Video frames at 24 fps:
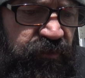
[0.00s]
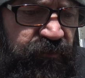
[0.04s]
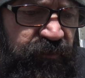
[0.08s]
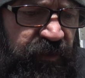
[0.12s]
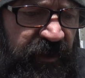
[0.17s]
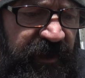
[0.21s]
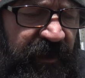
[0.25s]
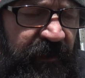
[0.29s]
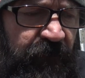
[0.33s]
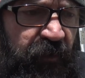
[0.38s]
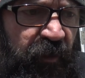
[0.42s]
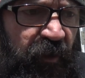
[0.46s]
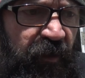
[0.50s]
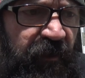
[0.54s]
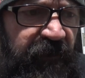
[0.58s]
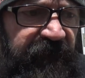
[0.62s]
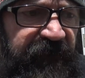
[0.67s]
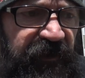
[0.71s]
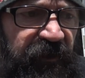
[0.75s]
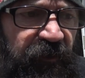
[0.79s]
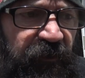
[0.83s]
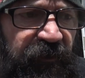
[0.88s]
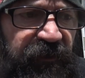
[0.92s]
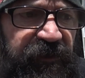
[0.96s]
But I'm more of
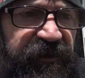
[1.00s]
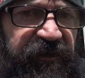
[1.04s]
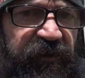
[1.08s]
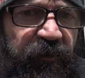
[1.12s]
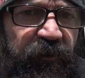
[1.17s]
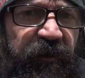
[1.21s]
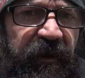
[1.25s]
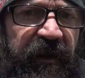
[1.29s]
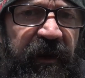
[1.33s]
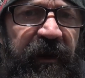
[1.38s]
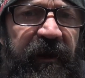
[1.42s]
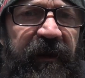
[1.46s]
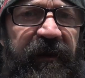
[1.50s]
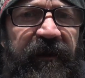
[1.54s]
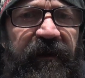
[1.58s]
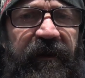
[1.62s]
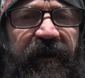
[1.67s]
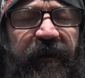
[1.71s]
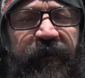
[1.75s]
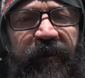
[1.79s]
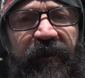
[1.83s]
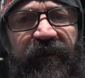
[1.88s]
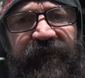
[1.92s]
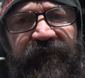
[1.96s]
an older school guy.
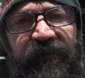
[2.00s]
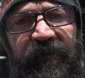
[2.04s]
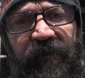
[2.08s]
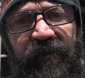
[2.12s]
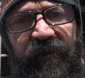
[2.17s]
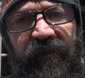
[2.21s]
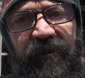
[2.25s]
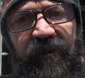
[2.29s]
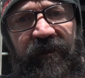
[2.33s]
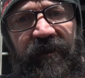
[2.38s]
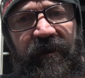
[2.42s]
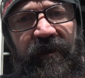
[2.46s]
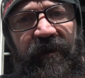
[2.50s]
I prefer